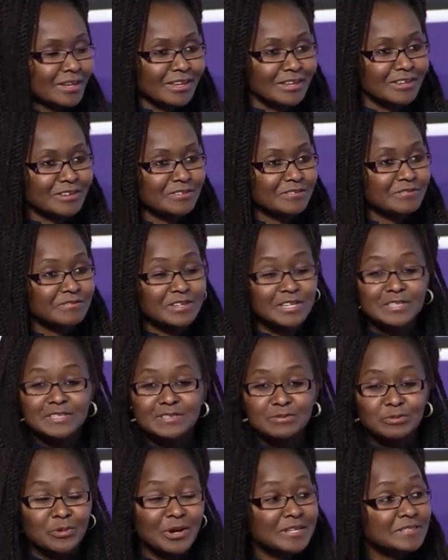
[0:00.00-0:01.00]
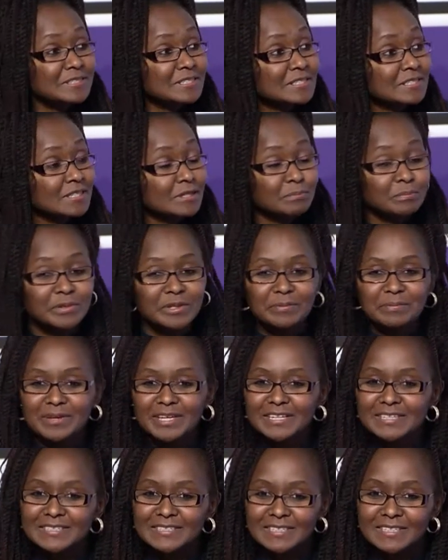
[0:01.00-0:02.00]
If it's, once it's
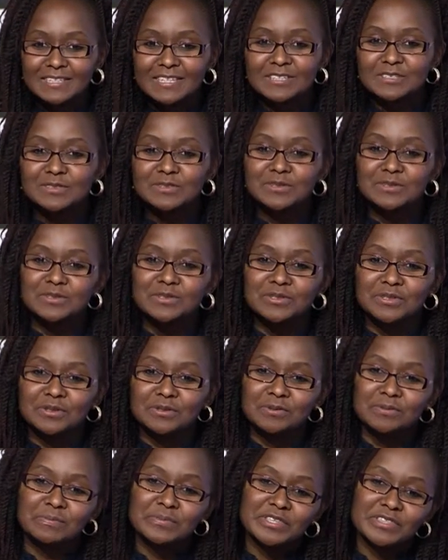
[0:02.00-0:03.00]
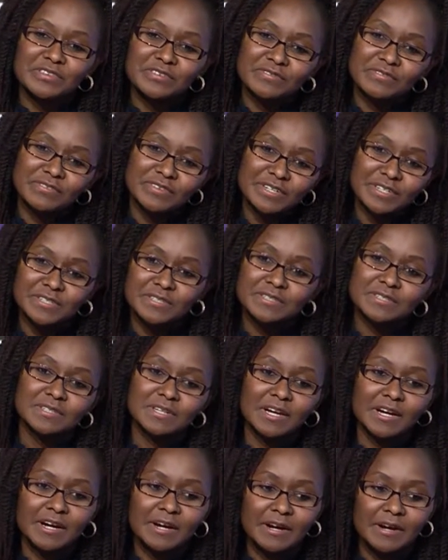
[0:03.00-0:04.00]
implemented, the institution will be the first
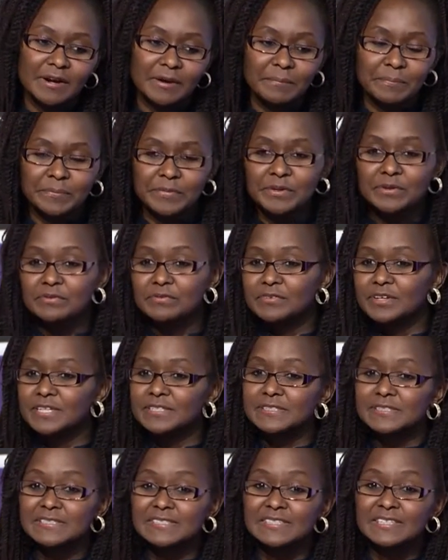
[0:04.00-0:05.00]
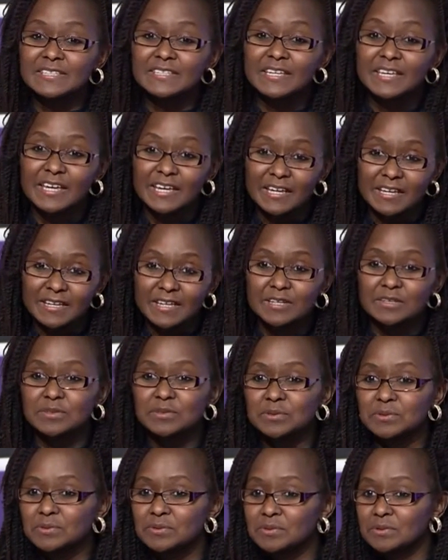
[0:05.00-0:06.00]
uh, university in Kenya
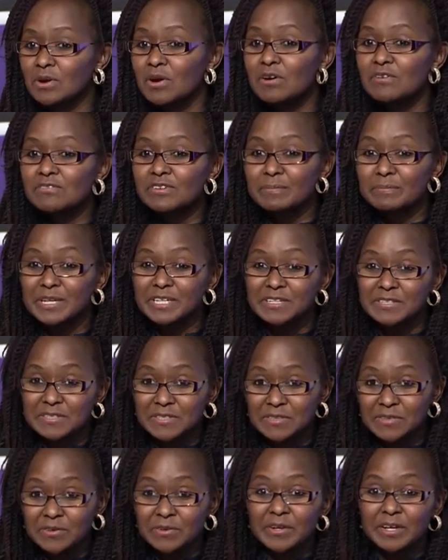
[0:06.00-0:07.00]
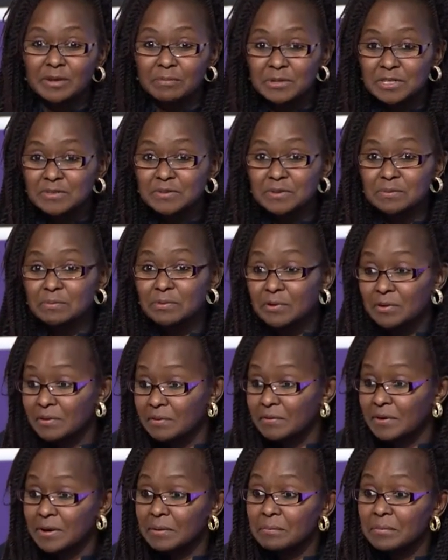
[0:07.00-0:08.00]
to offer medicinal chemistry
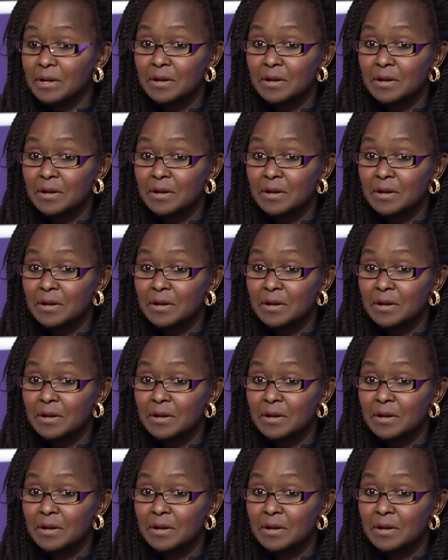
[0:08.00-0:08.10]
program.